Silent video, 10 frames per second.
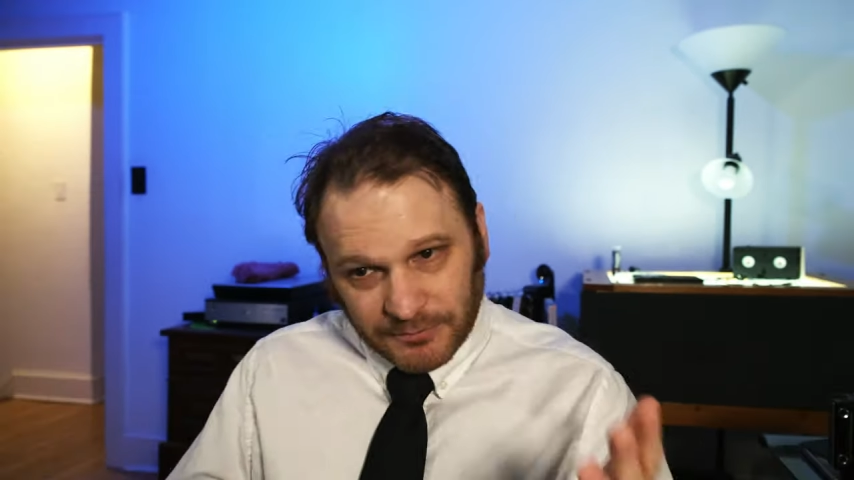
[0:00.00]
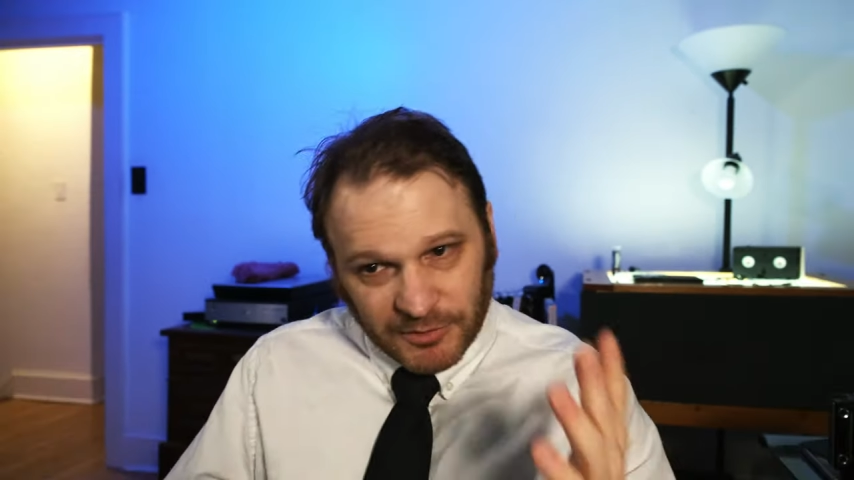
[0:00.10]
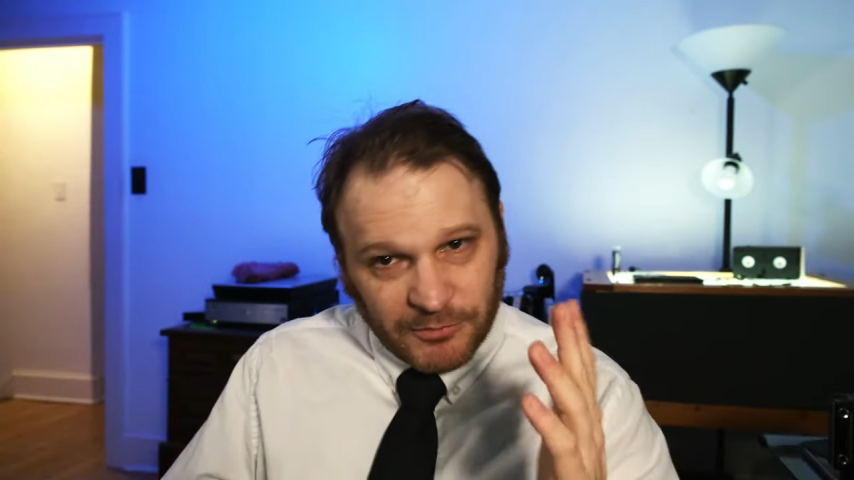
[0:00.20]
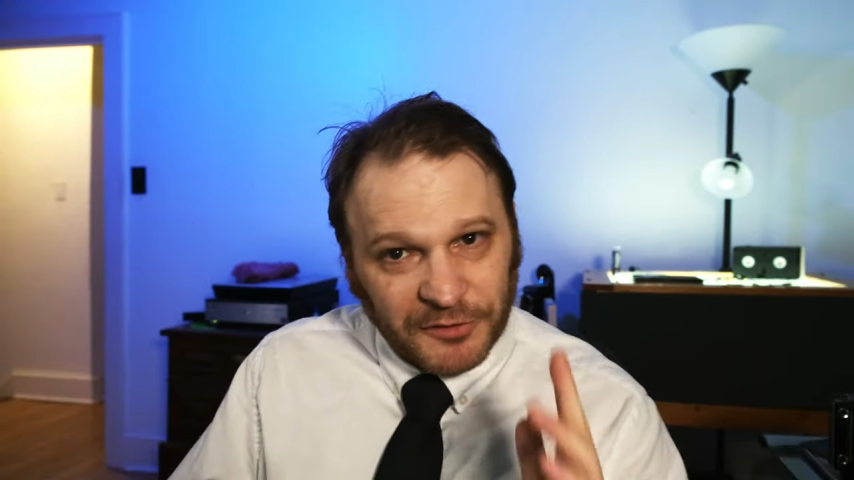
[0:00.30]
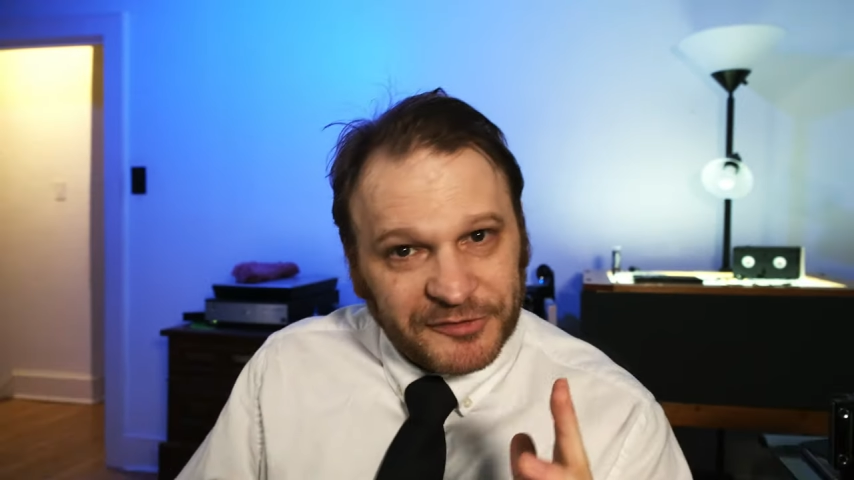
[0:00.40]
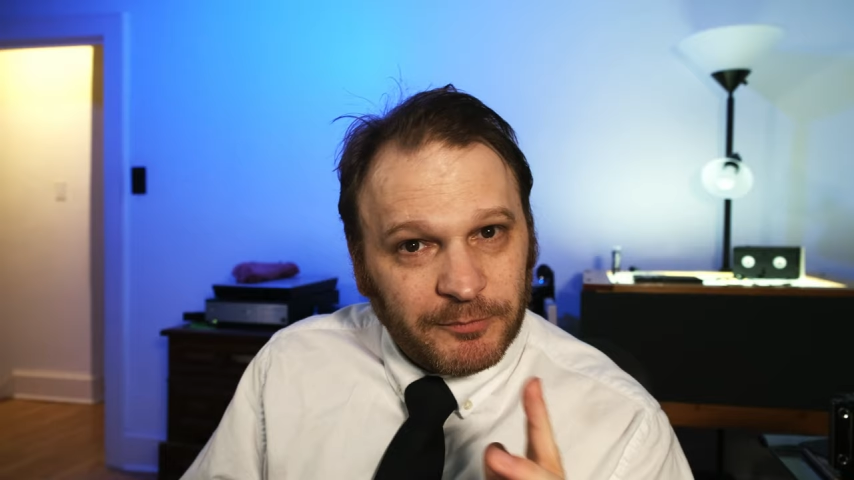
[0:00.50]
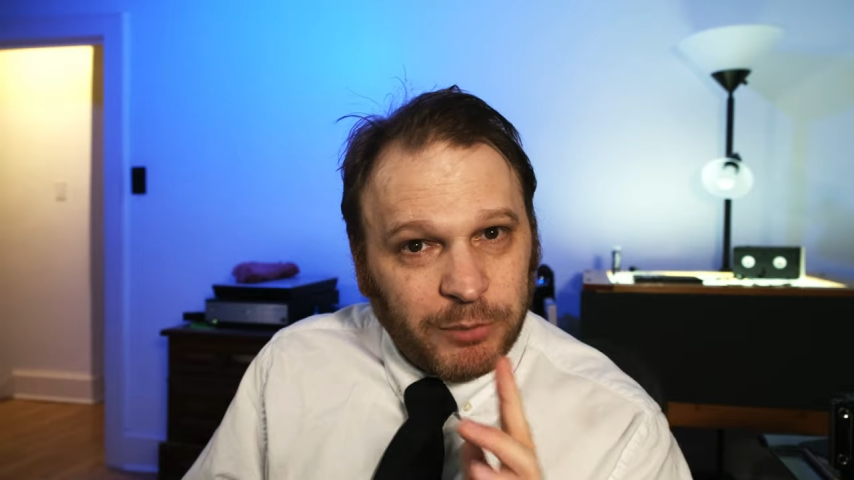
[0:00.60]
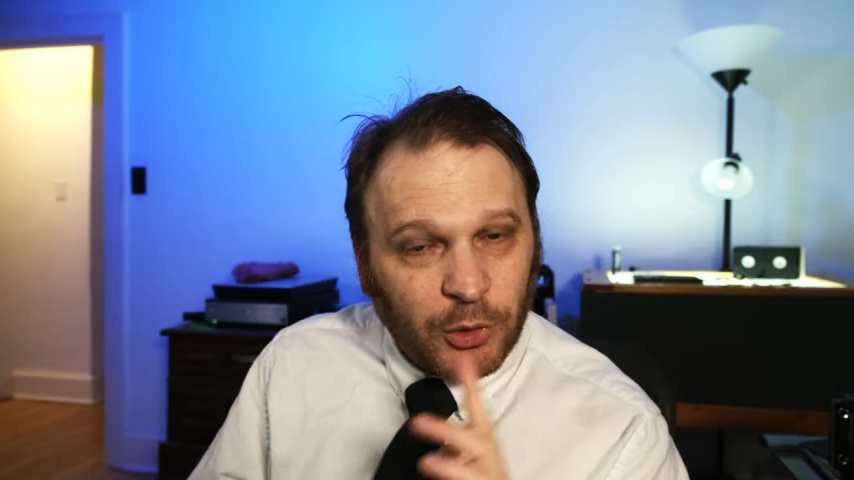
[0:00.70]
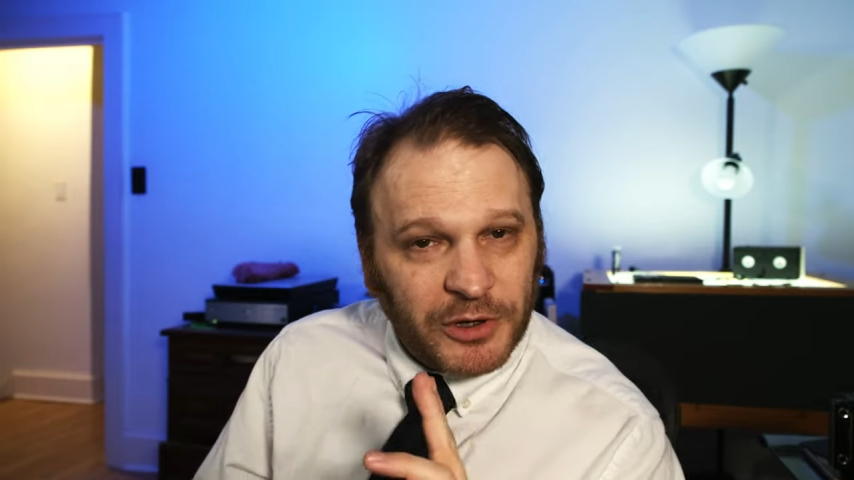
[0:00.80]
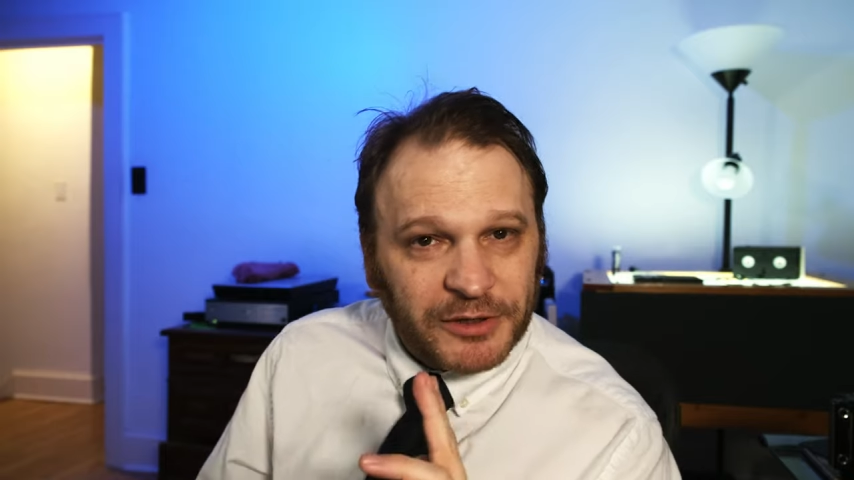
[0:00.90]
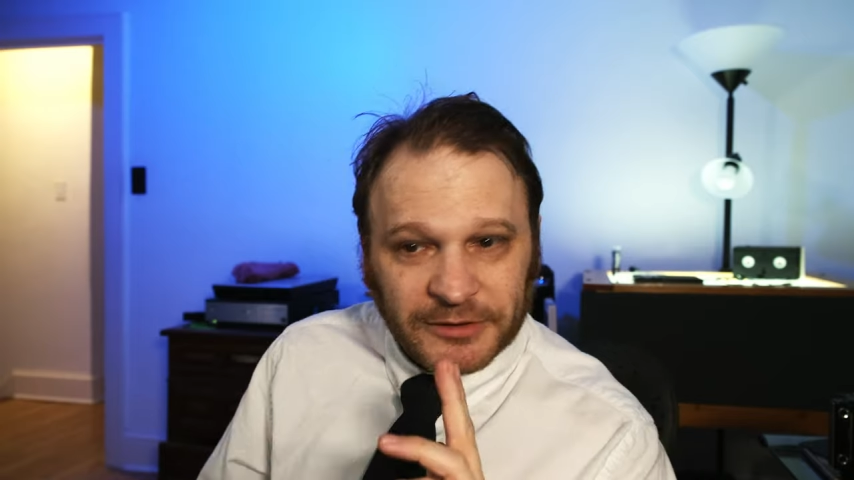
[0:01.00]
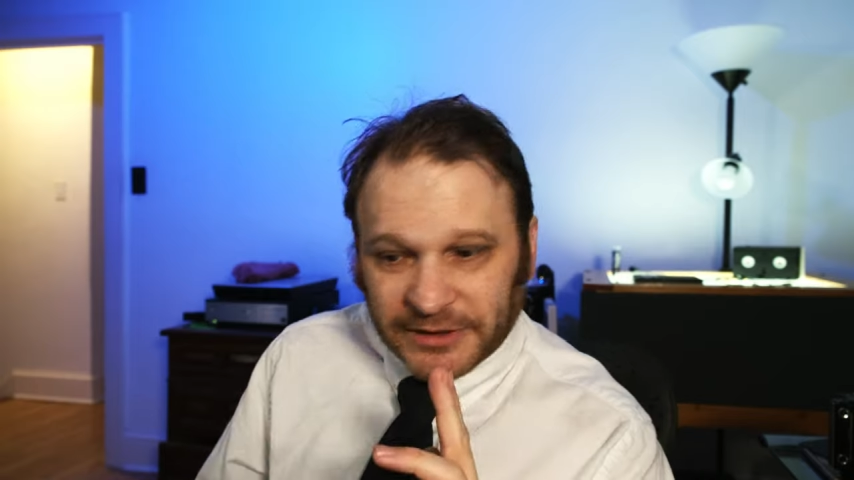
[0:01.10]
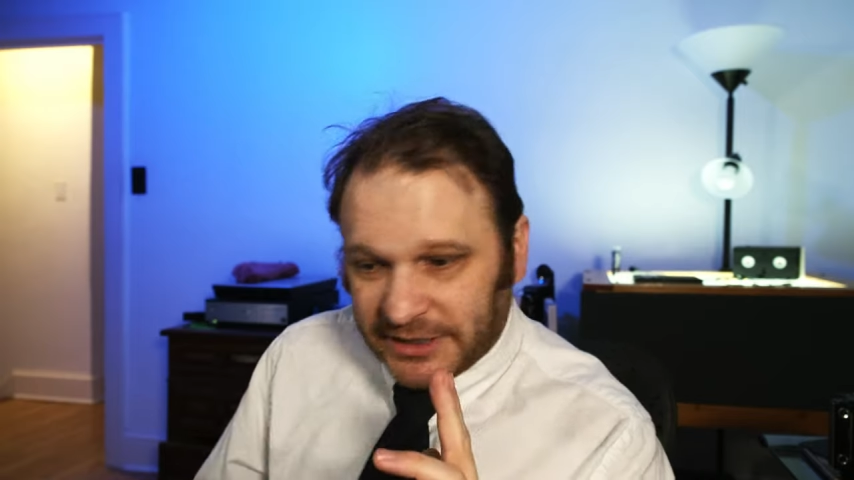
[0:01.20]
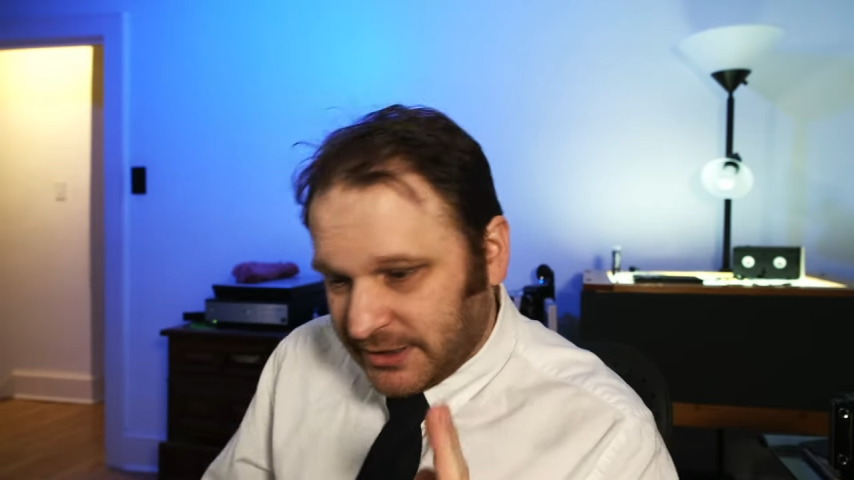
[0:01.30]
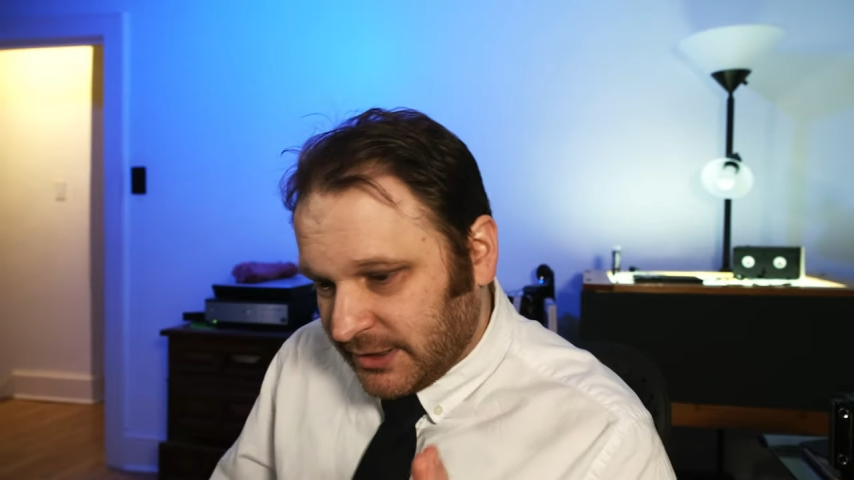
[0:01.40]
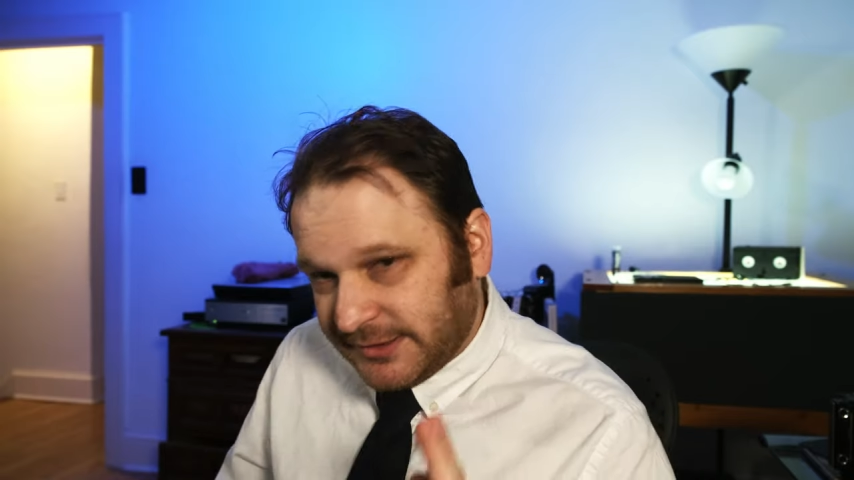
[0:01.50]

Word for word: But most importantly,